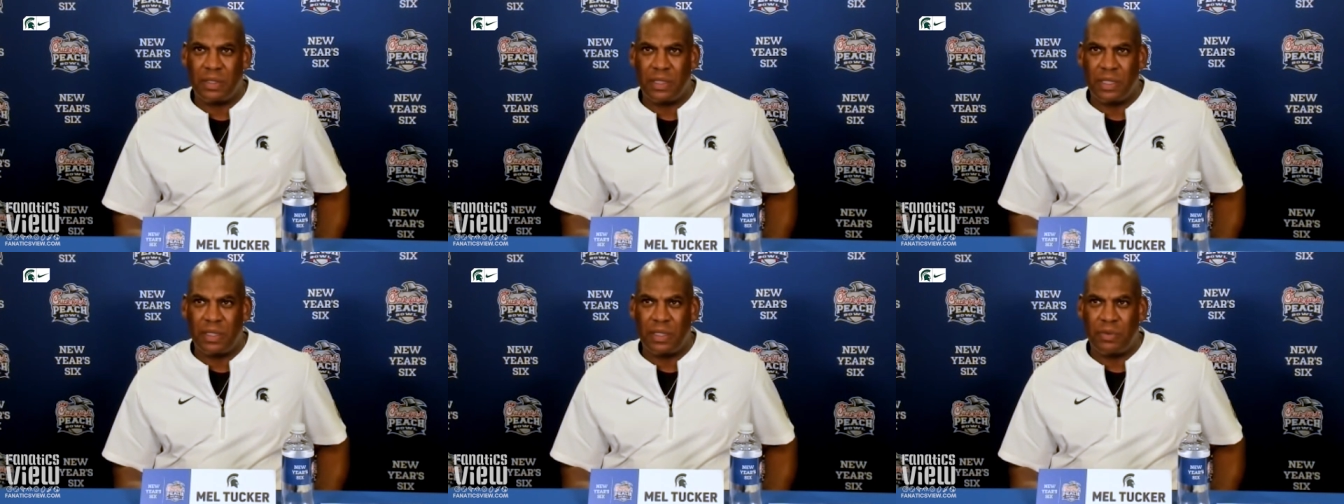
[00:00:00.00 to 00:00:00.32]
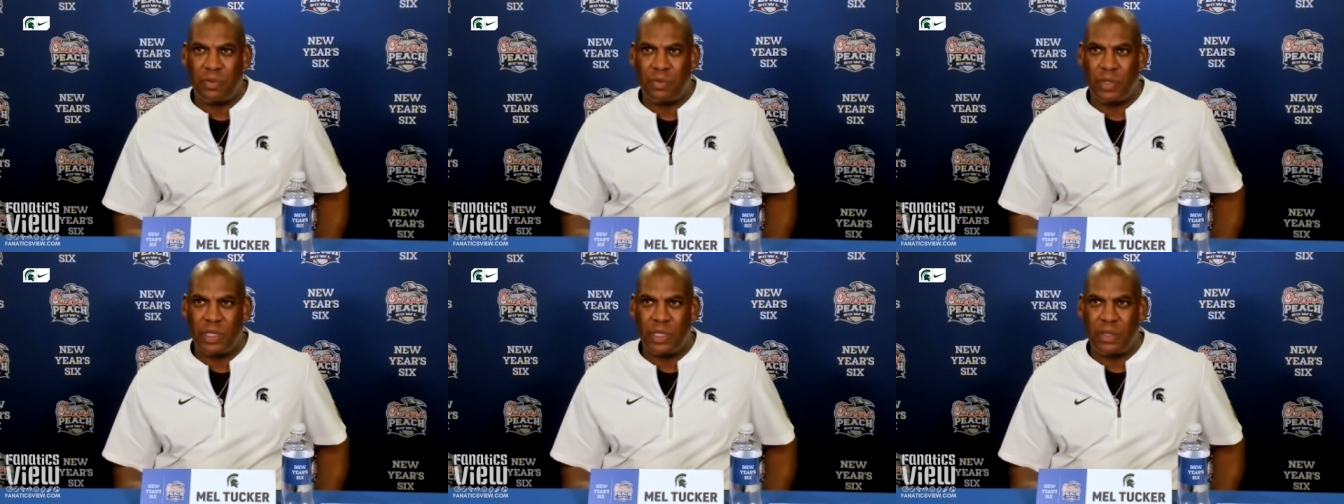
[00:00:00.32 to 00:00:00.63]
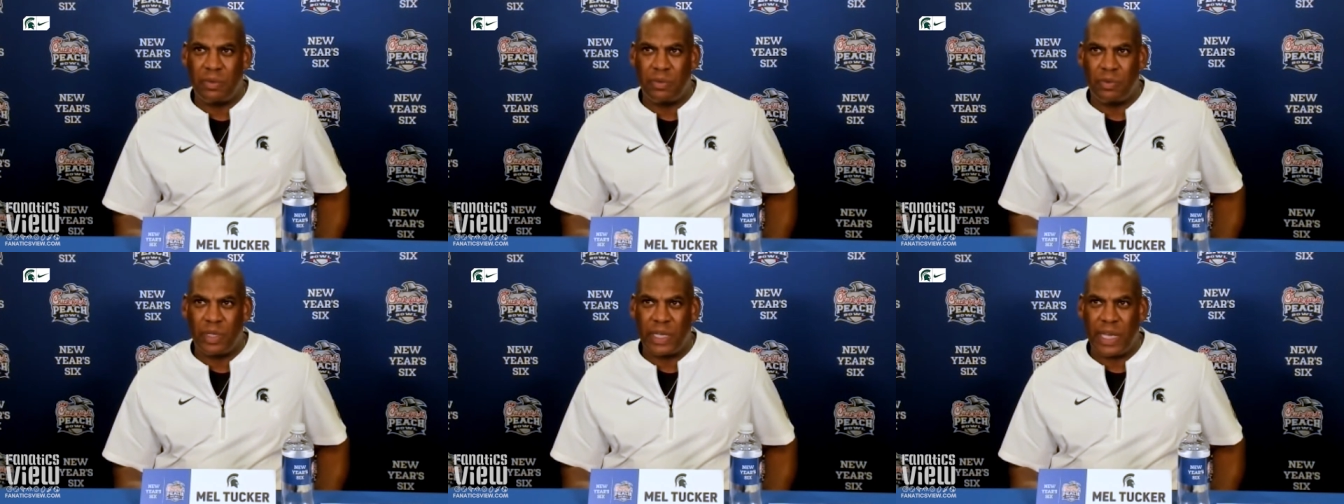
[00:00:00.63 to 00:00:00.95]
and we,
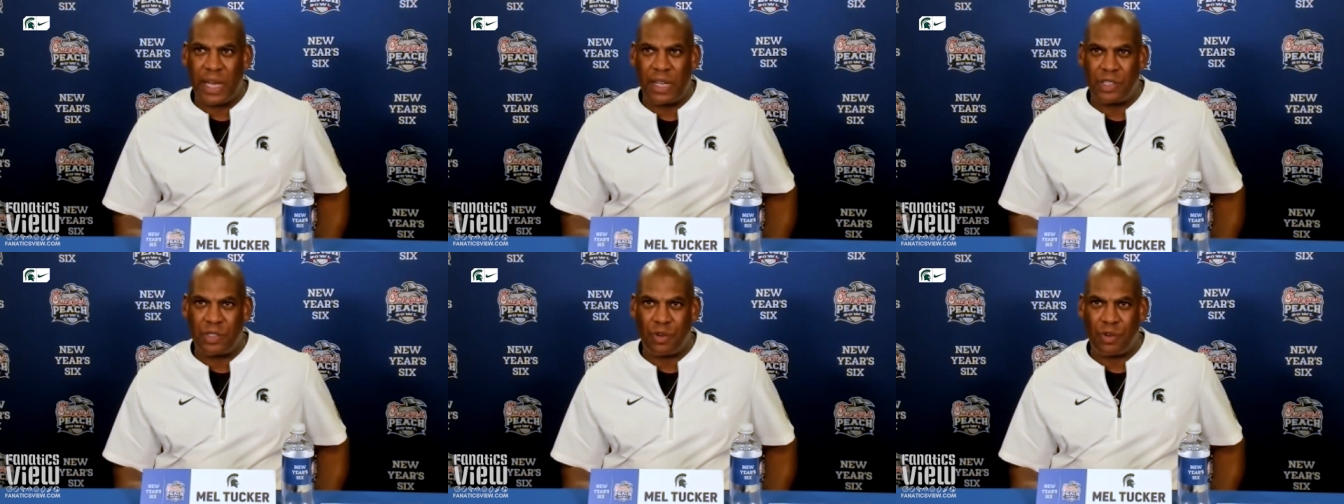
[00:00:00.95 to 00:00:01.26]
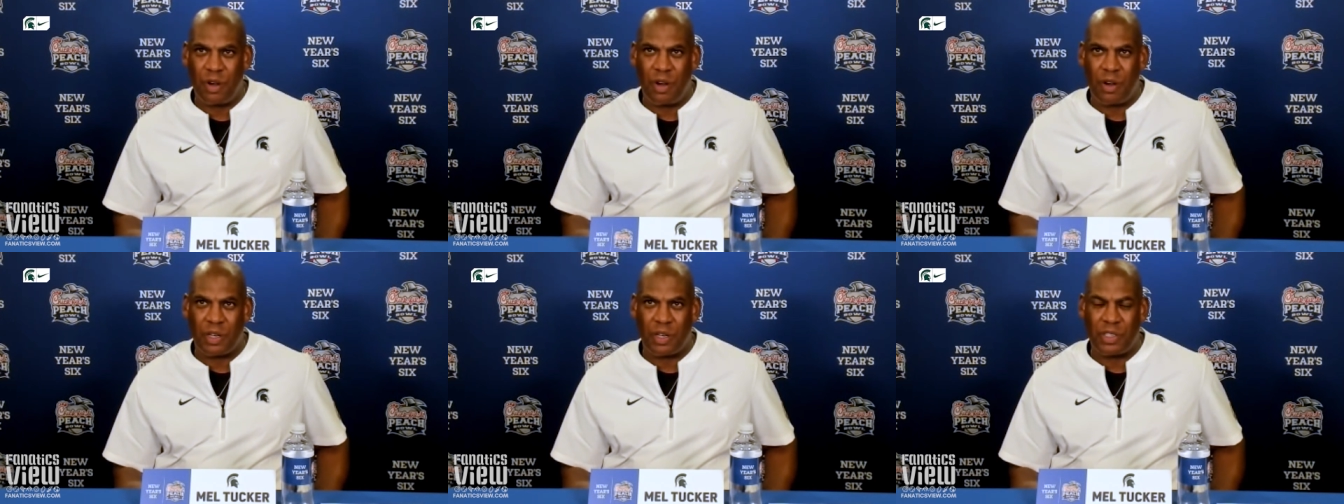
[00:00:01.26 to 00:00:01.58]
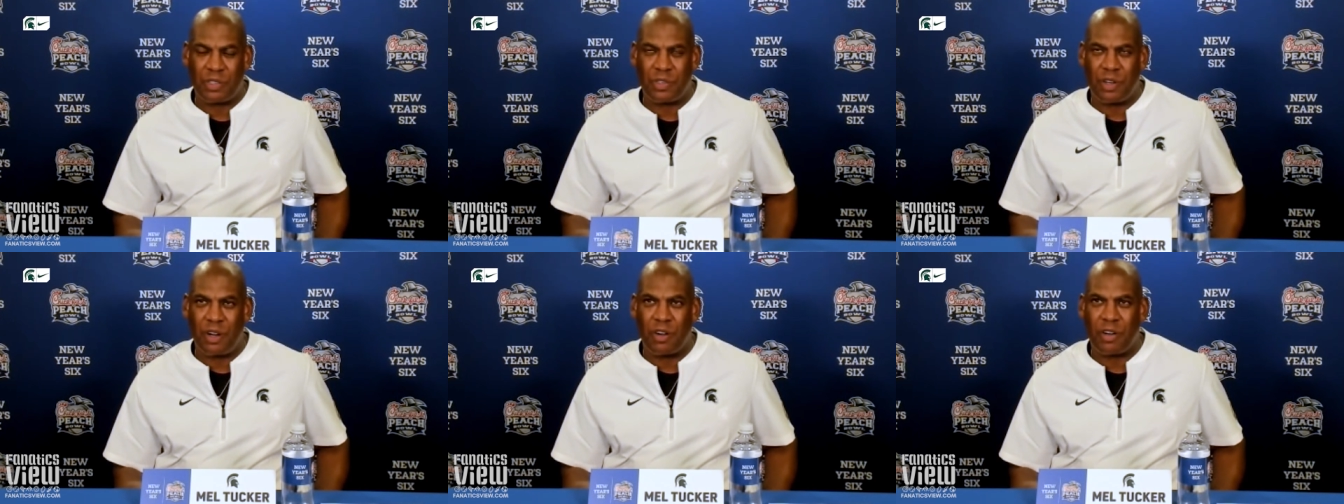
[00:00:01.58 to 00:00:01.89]
we got stronger and
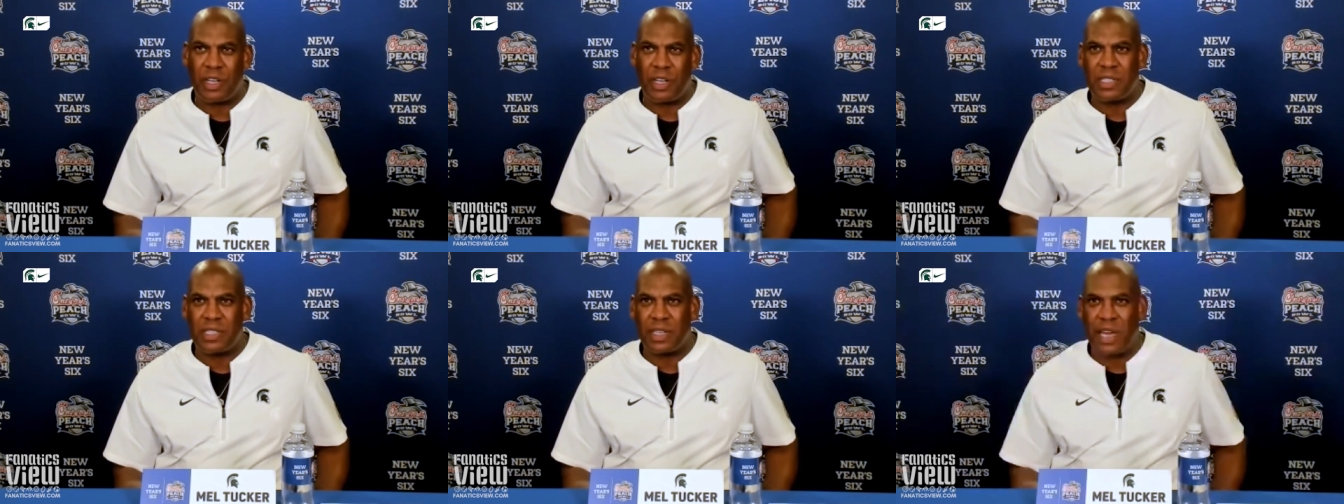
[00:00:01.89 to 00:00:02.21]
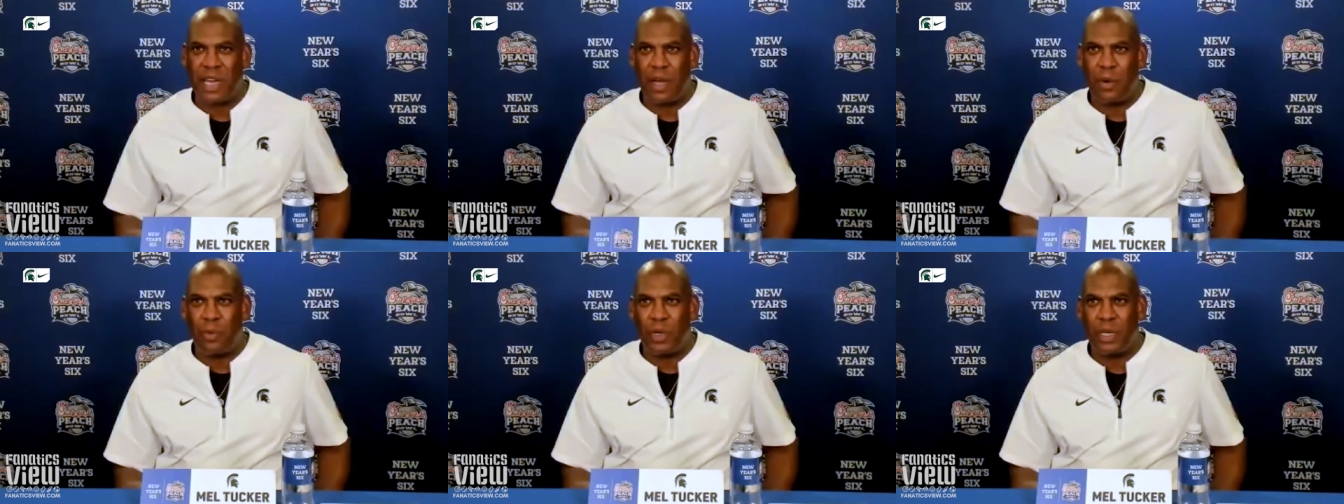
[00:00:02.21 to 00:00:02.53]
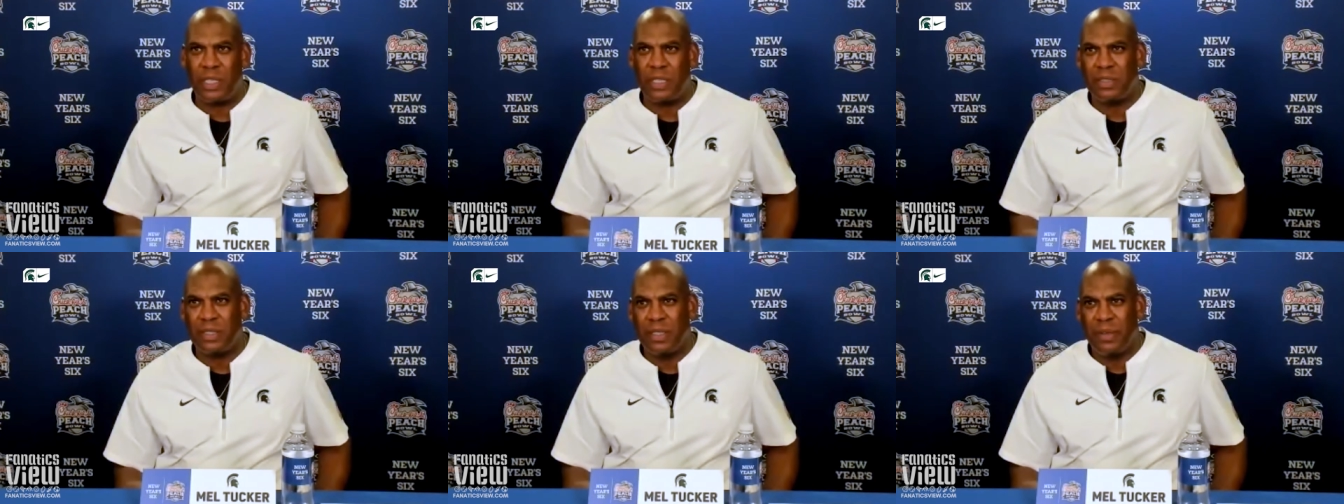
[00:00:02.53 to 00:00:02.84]
stronger as the game
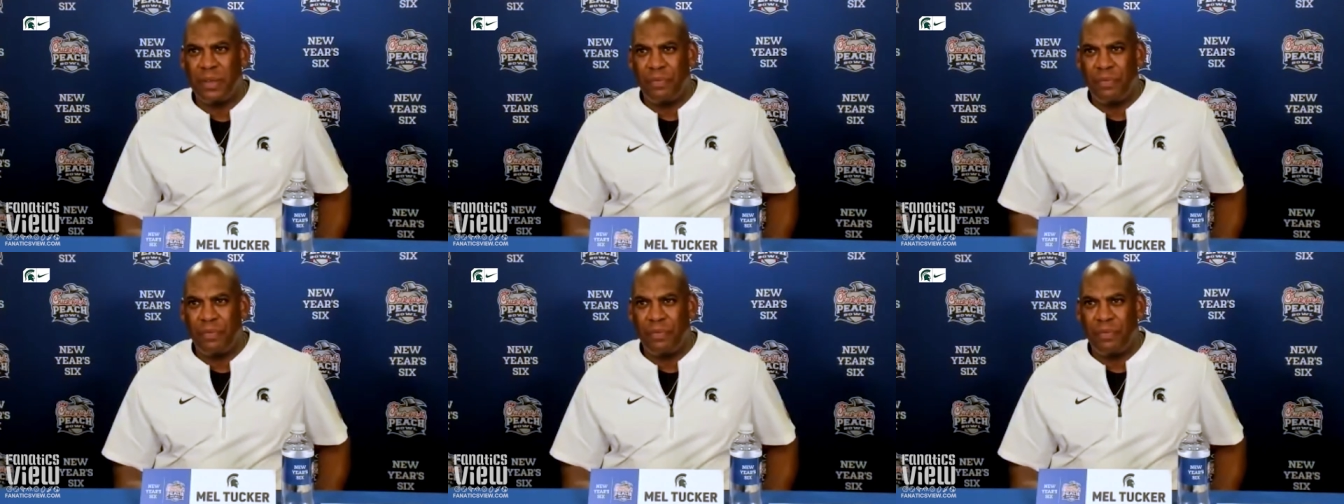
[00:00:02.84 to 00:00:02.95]
went,